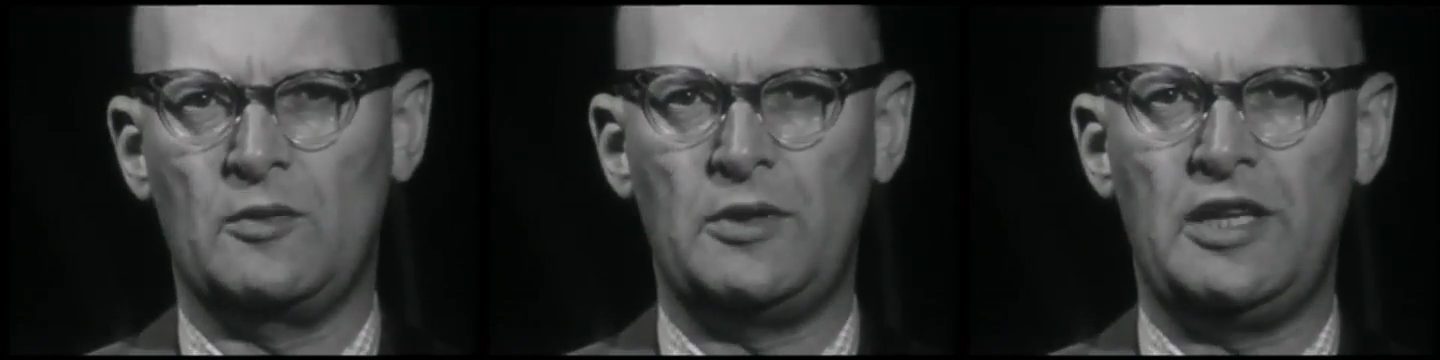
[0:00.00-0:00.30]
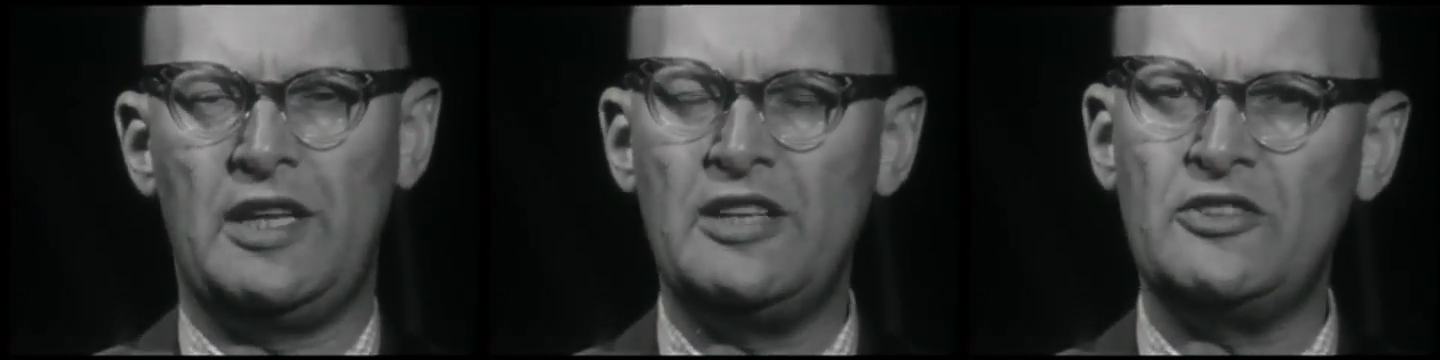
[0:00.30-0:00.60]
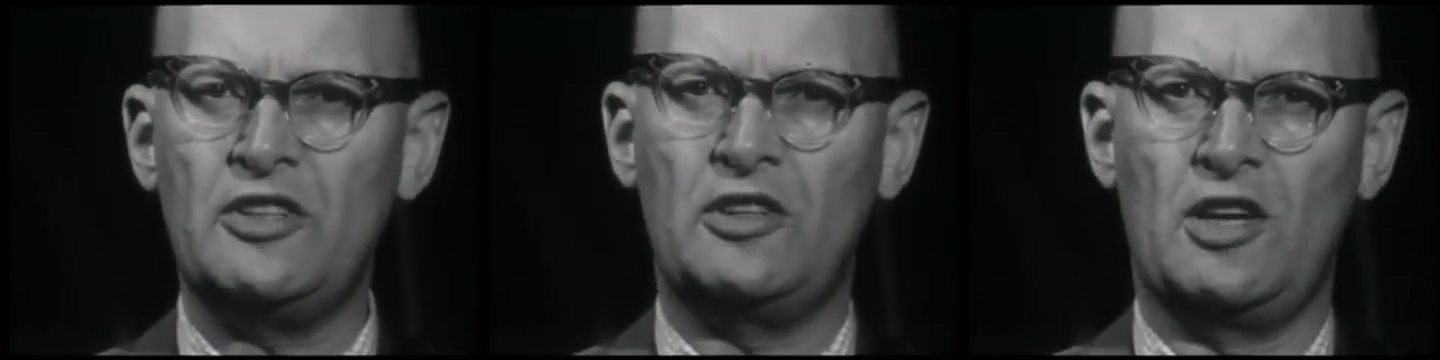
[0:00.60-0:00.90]
be in
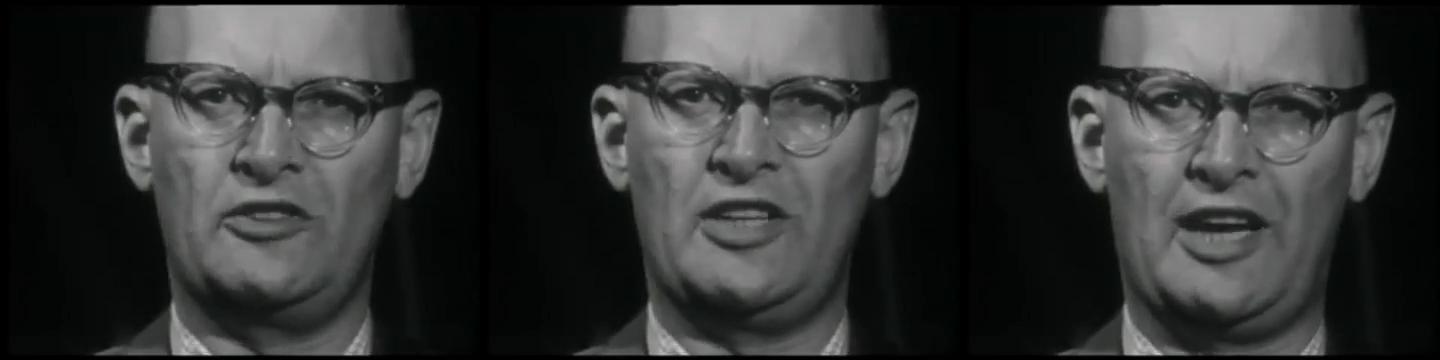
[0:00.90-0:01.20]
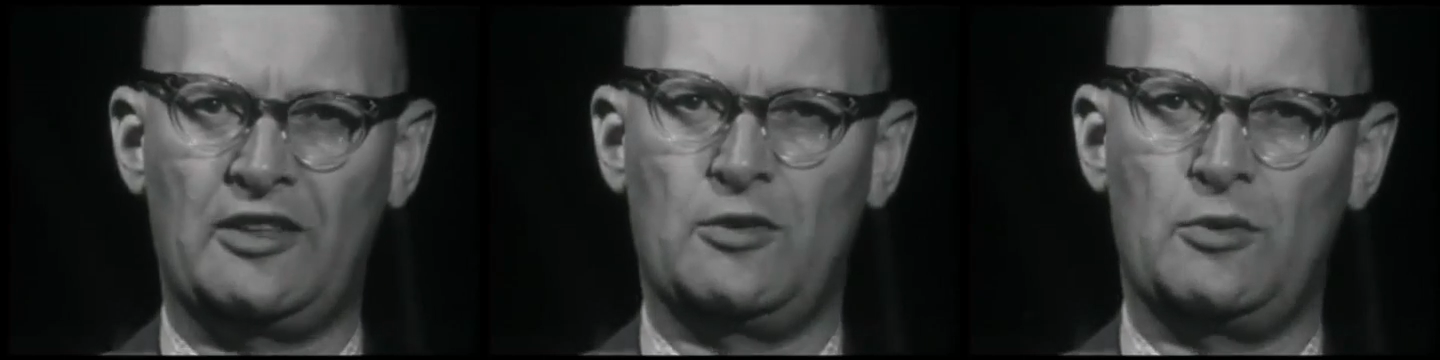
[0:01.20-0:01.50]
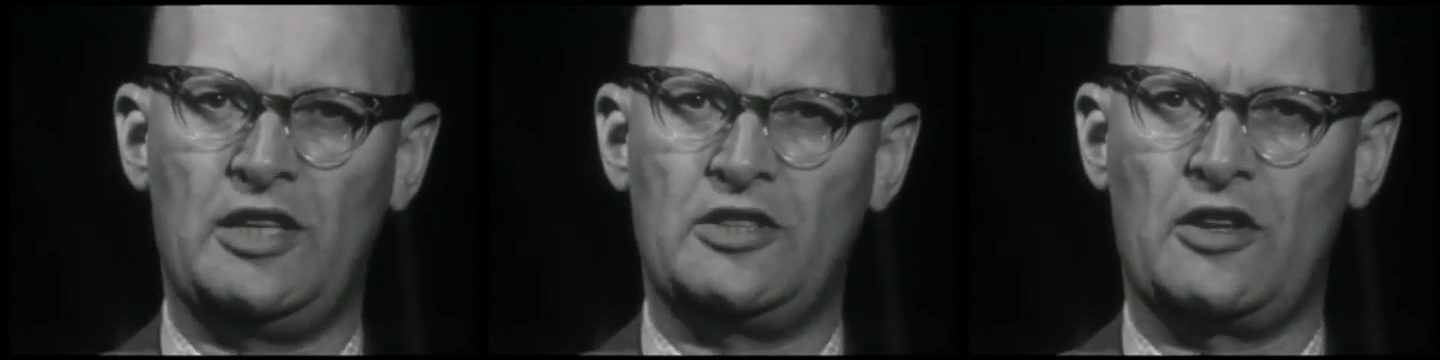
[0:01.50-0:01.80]
instant contact
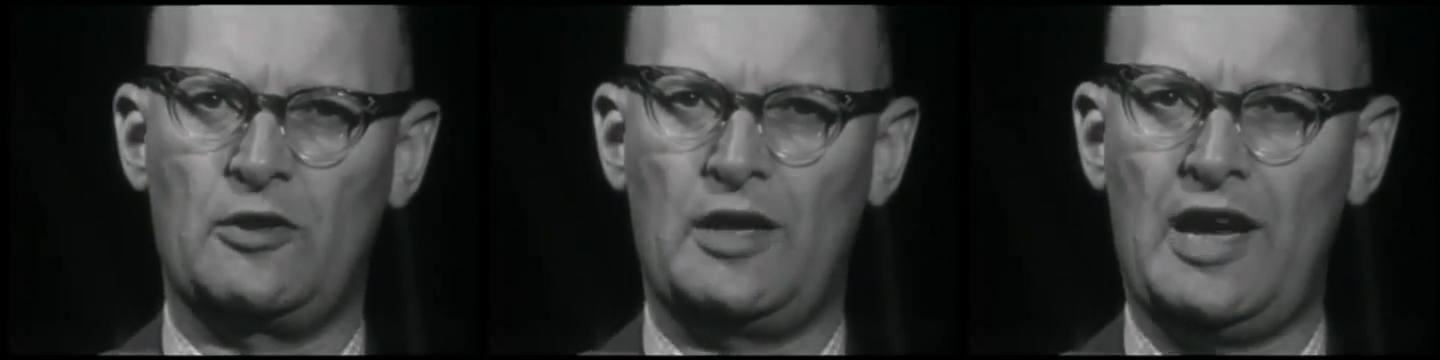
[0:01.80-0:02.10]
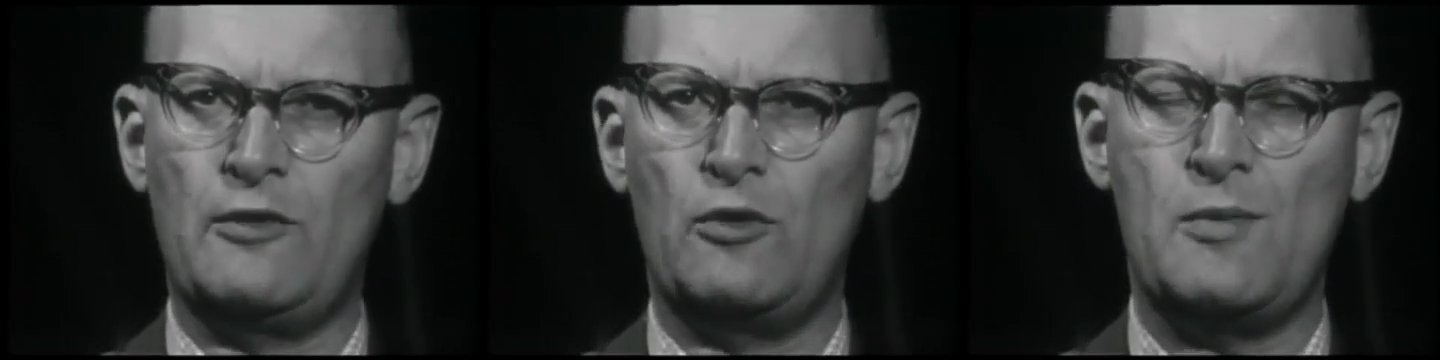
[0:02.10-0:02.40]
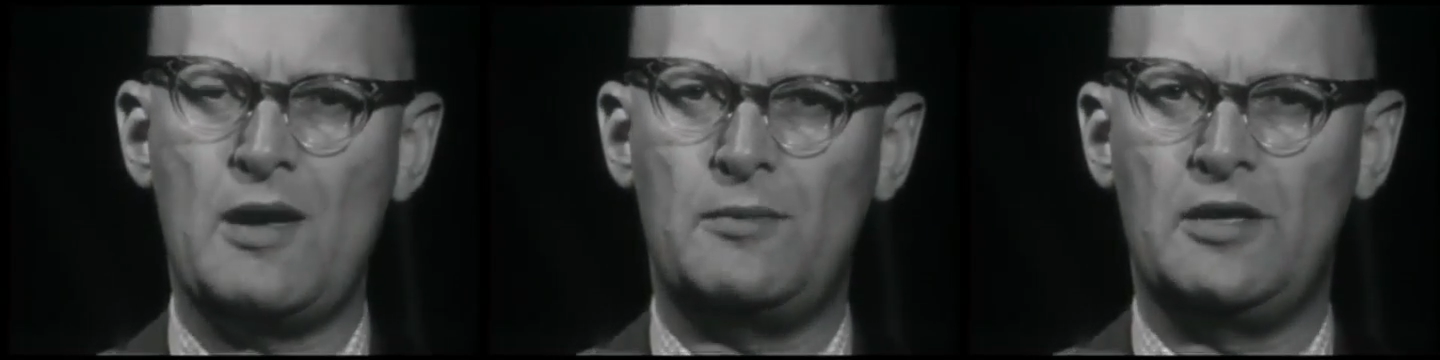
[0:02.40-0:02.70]
with each other, wherever
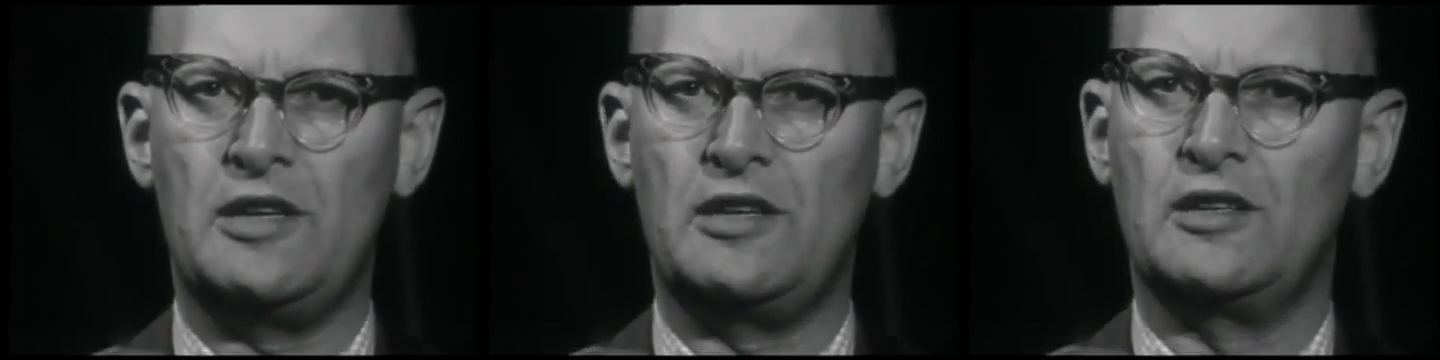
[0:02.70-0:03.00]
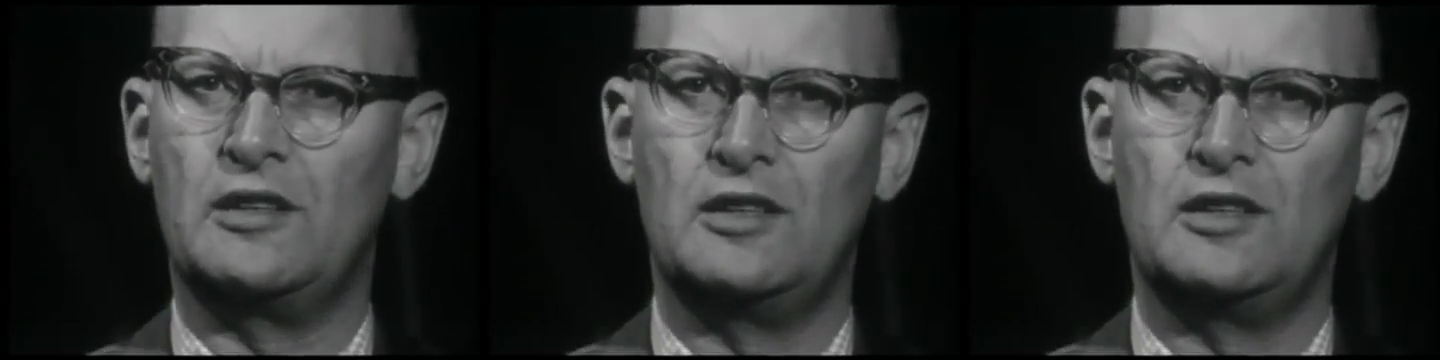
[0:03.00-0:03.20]
we may be,